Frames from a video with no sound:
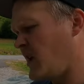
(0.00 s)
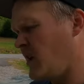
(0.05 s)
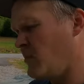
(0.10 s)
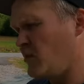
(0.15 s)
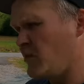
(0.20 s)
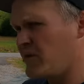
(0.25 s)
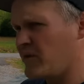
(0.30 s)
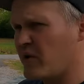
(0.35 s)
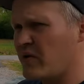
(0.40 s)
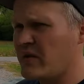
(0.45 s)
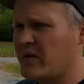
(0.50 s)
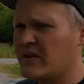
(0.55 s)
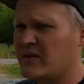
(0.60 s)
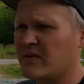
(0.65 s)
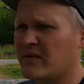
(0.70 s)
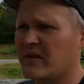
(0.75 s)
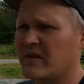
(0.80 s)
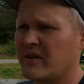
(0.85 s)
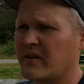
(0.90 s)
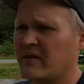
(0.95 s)
I'm gonna throw
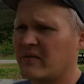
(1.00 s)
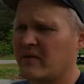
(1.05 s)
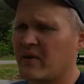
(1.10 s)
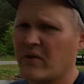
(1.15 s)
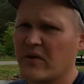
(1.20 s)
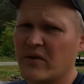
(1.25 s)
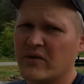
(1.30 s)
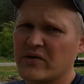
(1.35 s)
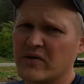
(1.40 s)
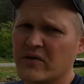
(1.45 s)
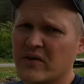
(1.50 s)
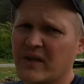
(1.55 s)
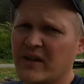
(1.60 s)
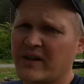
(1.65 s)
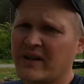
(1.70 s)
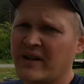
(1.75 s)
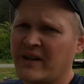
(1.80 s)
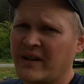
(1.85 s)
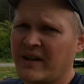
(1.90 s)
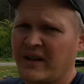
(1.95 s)
those on
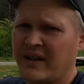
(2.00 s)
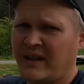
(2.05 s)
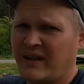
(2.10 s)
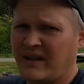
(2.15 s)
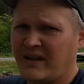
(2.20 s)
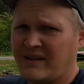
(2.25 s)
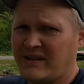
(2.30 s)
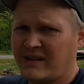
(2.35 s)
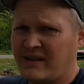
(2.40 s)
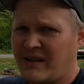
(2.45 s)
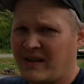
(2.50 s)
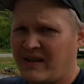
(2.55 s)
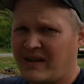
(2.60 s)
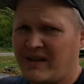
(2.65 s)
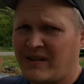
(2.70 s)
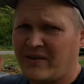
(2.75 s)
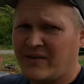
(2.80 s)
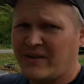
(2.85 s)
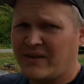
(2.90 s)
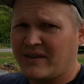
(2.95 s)
there and just kind of
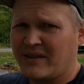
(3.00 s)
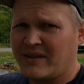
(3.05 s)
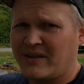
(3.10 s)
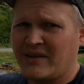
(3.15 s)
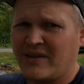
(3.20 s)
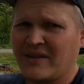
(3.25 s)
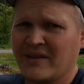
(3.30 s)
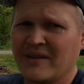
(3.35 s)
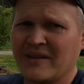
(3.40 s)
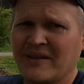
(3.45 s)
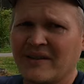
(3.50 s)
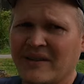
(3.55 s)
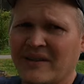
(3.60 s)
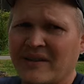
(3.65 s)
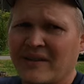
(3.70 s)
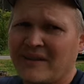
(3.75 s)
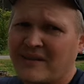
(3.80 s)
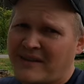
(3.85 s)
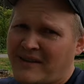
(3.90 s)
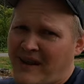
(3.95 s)
give it the, you know, the
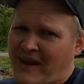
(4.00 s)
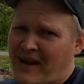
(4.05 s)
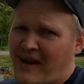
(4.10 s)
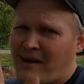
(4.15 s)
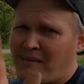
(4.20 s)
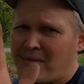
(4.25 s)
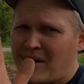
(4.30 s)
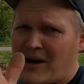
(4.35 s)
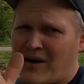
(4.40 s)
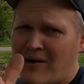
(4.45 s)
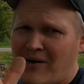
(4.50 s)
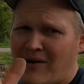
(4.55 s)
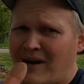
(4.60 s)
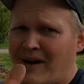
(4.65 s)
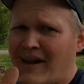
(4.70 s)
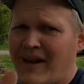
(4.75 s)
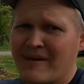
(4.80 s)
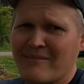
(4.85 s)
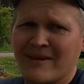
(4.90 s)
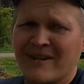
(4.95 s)
eyeball
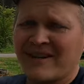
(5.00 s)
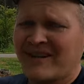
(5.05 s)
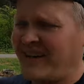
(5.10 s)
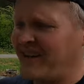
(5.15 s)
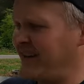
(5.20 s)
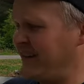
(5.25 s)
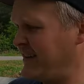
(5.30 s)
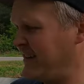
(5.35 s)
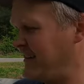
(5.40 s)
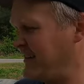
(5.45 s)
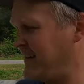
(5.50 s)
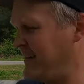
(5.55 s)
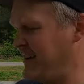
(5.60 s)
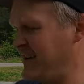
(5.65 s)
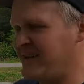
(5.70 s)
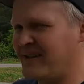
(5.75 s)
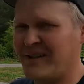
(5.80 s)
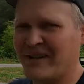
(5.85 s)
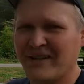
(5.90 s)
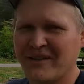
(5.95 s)
alignment.
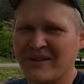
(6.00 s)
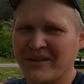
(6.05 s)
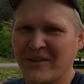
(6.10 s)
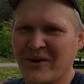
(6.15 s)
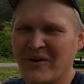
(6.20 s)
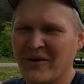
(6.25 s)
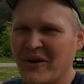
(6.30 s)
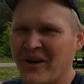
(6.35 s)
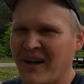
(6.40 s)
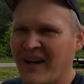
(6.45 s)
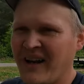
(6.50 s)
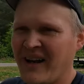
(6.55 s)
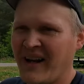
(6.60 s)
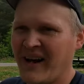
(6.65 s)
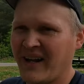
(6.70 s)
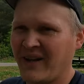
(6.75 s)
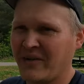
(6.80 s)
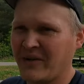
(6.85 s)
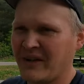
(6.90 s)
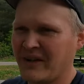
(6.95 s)
Just so
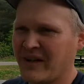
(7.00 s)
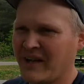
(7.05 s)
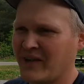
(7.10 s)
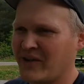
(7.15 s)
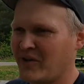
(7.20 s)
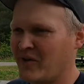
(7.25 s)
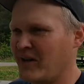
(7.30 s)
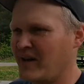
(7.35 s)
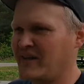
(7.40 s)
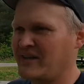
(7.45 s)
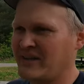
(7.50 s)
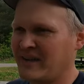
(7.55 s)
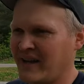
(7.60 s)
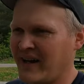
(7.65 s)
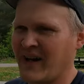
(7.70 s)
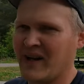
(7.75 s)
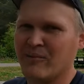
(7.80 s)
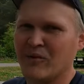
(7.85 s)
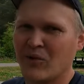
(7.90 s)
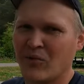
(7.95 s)
I don't get like crazy
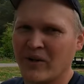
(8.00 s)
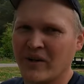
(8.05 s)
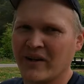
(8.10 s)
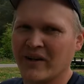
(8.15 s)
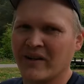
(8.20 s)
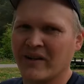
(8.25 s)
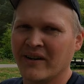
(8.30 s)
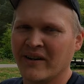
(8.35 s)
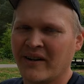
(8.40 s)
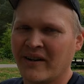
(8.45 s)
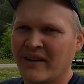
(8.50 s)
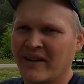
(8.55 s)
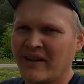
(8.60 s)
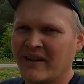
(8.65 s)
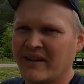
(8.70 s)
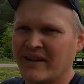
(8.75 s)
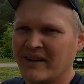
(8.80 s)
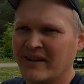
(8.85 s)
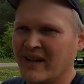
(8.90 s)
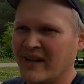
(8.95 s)
camber wear
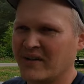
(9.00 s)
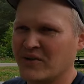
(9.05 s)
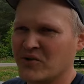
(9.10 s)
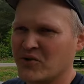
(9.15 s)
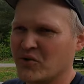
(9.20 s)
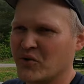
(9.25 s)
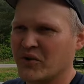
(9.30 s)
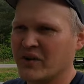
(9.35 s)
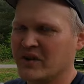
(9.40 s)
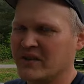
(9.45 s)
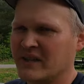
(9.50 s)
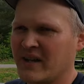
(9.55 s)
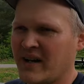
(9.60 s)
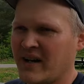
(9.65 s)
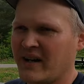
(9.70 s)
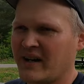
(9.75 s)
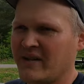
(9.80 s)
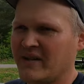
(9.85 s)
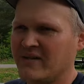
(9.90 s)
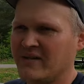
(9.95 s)
and like destroy our
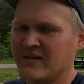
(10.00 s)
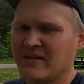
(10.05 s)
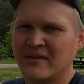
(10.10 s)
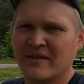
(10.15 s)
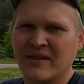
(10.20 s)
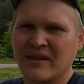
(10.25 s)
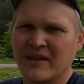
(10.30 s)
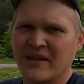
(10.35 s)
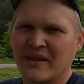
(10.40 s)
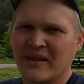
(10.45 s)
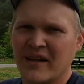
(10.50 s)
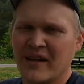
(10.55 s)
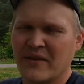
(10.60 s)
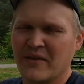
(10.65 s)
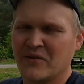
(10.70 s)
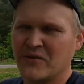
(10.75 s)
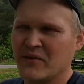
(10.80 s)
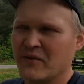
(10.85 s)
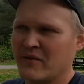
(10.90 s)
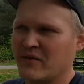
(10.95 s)
tires at
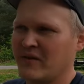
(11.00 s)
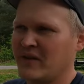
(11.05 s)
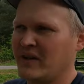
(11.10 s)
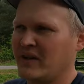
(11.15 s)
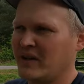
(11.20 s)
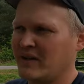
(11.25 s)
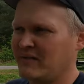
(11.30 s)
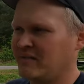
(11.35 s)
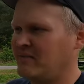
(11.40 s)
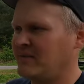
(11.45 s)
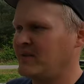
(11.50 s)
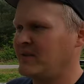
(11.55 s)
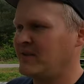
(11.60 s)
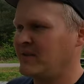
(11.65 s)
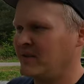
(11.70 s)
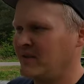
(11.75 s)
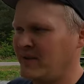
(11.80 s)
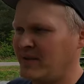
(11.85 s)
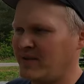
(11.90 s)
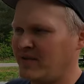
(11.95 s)
the drift event and,
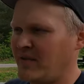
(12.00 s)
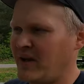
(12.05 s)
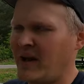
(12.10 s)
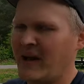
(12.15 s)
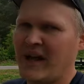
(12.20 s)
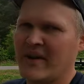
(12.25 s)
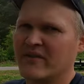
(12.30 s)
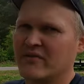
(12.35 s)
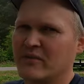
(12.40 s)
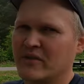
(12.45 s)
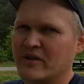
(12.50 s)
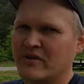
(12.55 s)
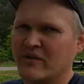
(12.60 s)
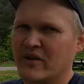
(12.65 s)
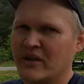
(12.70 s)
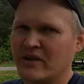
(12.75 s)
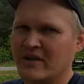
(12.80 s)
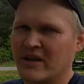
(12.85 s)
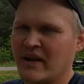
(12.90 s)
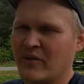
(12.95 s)
you know, not have as much
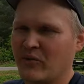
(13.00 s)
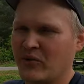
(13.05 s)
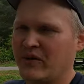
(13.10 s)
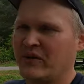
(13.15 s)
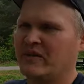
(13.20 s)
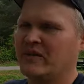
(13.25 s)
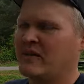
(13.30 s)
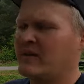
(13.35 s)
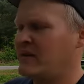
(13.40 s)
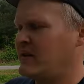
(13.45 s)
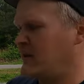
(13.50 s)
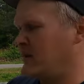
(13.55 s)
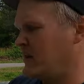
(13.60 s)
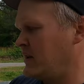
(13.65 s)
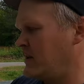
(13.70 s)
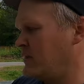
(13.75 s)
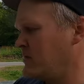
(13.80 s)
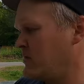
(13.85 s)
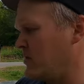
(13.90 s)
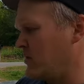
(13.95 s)
fun as I would.
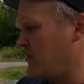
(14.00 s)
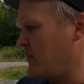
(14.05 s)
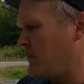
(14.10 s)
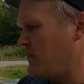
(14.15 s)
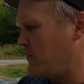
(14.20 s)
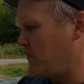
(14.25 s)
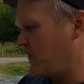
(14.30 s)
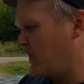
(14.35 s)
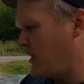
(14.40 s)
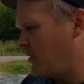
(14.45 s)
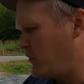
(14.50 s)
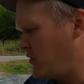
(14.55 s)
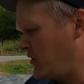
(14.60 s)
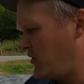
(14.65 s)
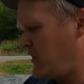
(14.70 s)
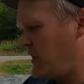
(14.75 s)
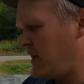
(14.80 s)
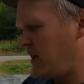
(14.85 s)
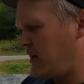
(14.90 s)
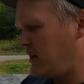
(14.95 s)
So I'm gonna
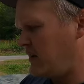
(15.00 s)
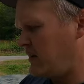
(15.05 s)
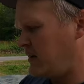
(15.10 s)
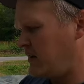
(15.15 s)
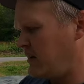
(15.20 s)
do that,